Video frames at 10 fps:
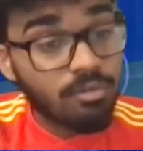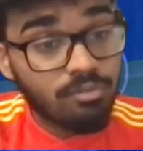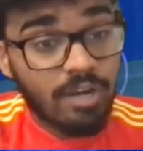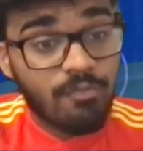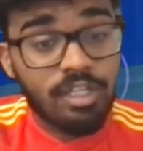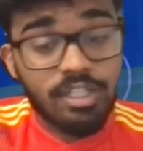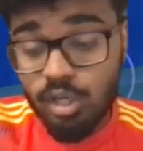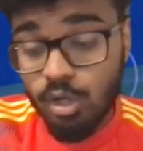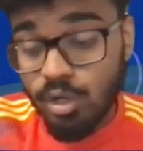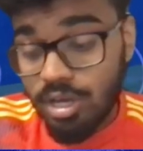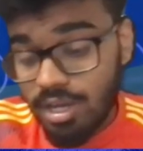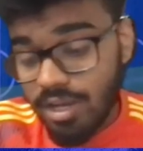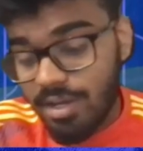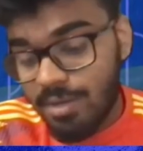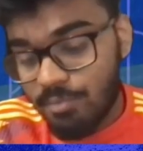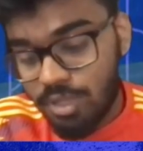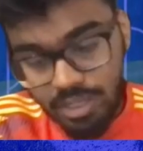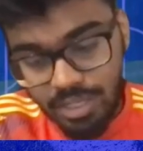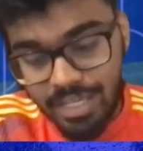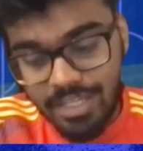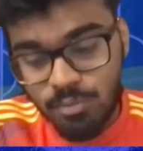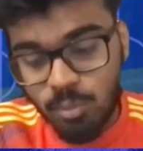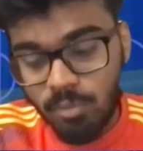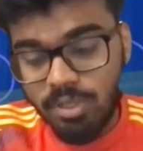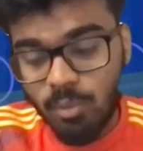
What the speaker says: rightfully so. He is probably